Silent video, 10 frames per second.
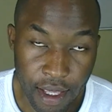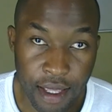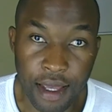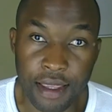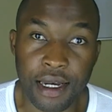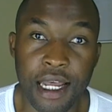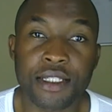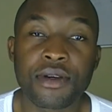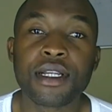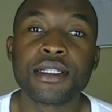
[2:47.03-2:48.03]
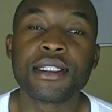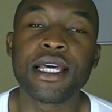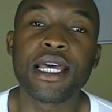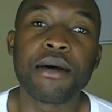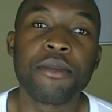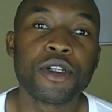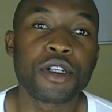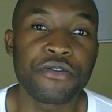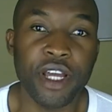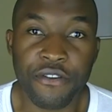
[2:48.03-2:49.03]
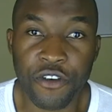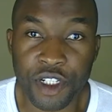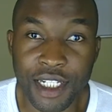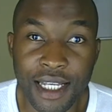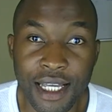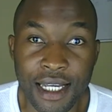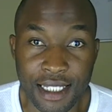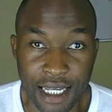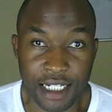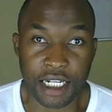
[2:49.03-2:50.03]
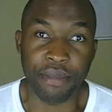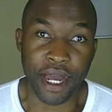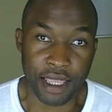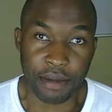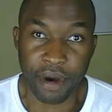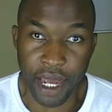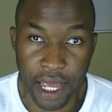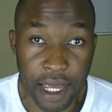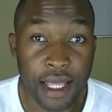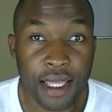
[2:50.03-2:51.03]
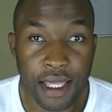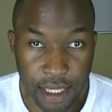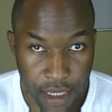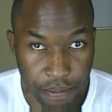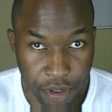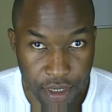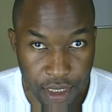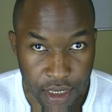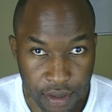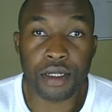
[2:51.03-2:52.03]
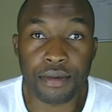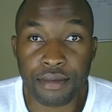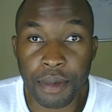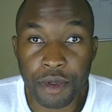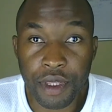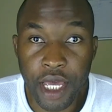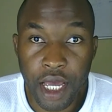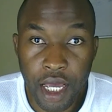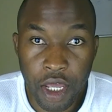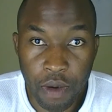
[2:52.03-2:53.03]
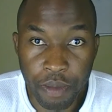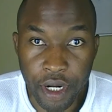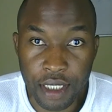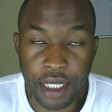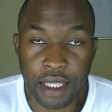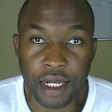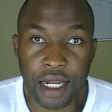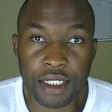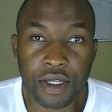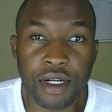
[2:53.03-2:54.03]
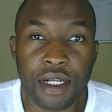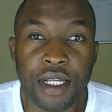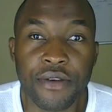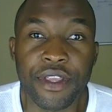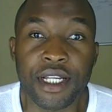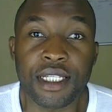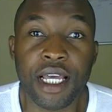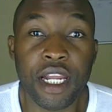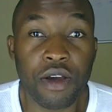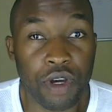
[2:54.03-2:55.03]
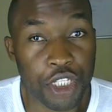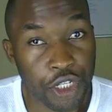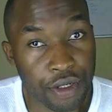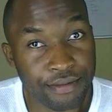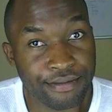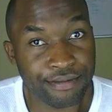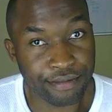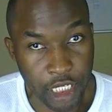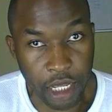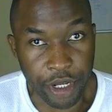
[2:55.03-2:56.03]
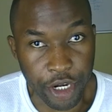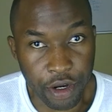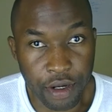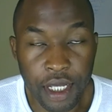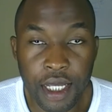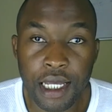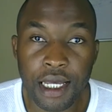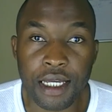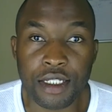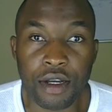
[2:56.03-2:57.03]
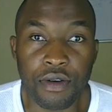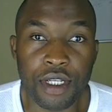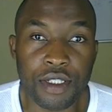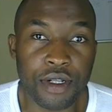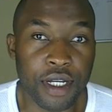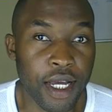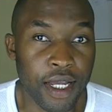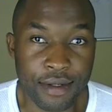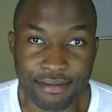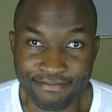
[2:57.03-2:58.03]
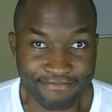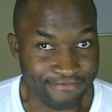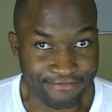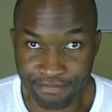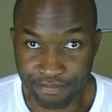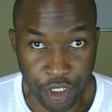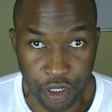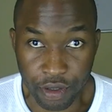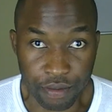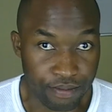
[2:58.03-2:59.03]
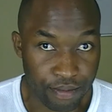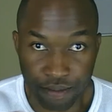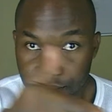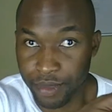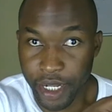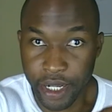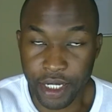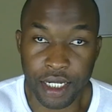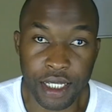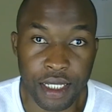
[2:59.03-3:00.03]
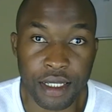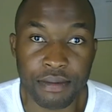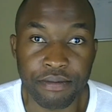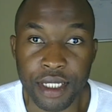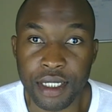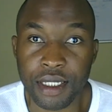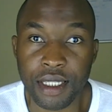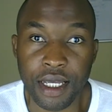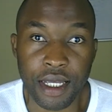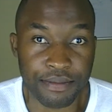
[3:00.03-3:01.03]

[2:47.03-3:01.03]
And the last one is the amount of effort exerted by the buyer in the process. So up to there, I hope you understand the lesson. If there is any question, let me know. As always, you can, directly message the